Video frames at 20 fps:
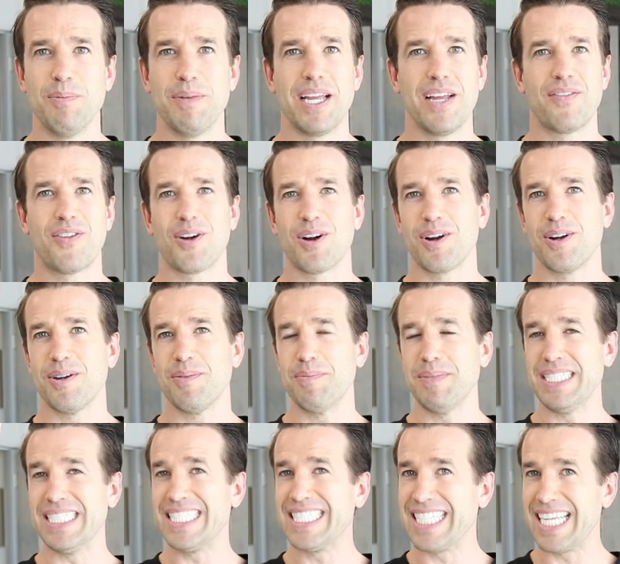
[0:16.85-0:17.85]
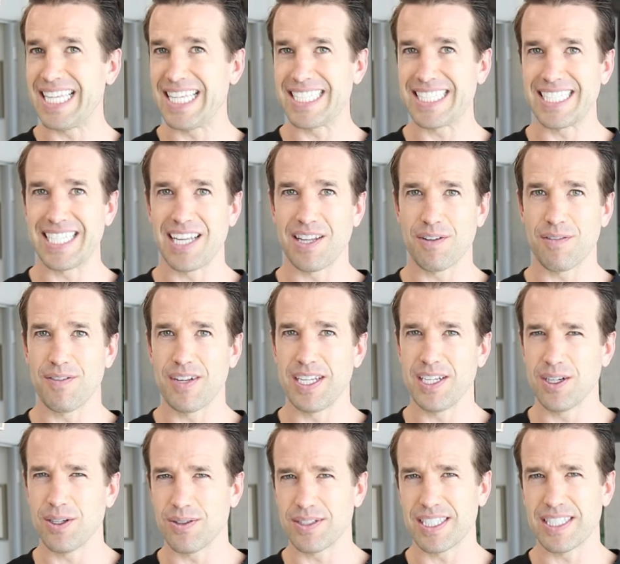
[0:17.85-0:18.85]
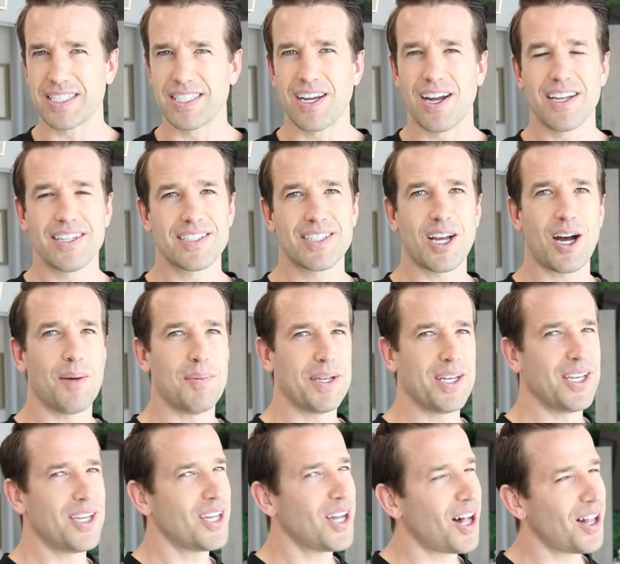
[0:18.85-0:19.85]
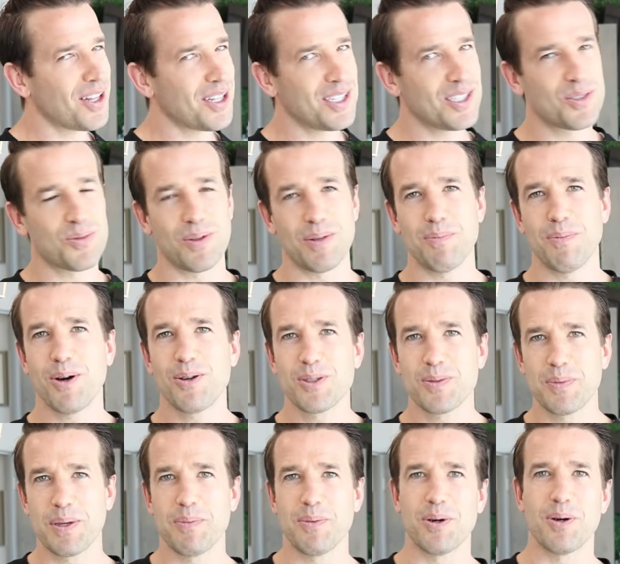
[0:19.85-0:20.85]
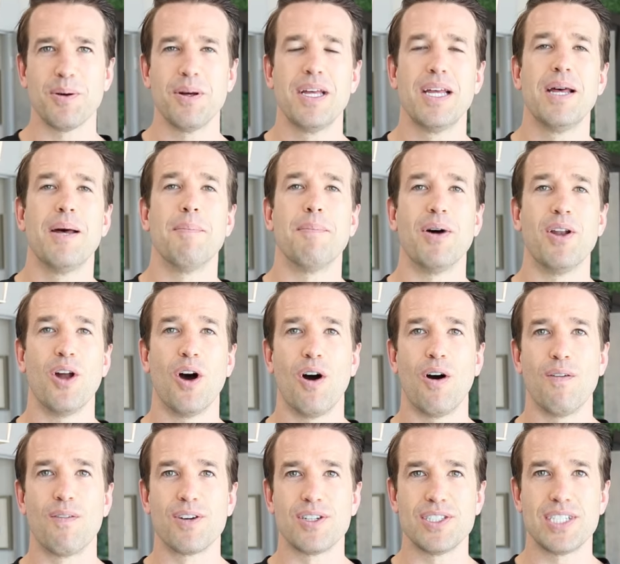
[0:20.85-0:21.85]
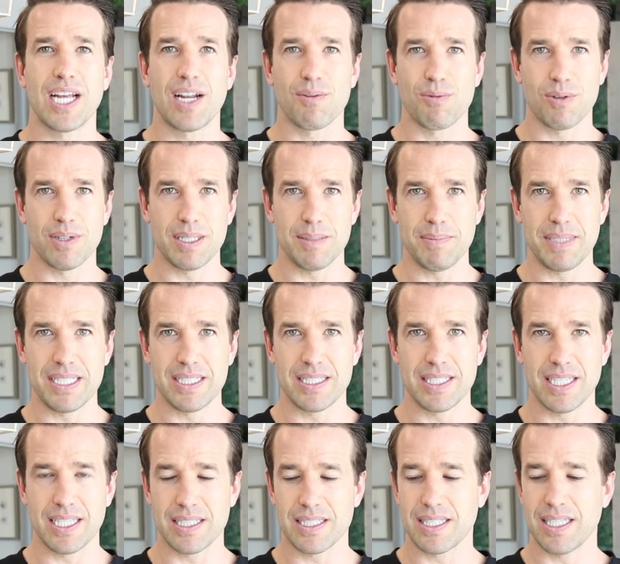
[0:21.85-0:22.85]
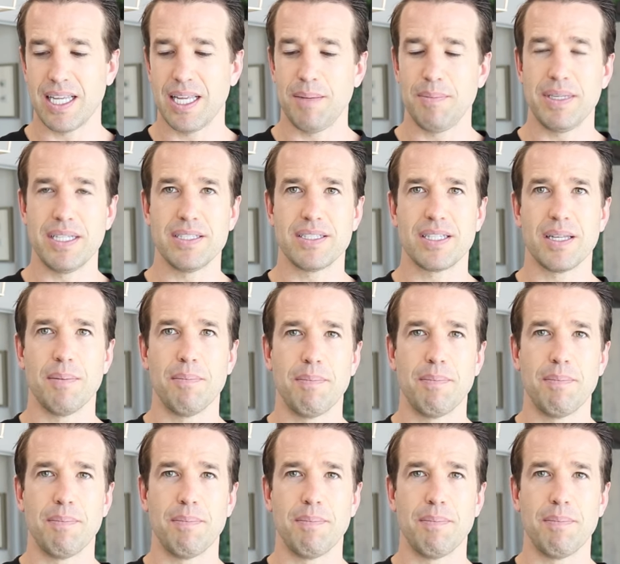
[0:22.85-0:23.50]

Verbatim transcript: may have heard me say this in other videos. It's not as common knowledge with most people, but overjet really means this. It means the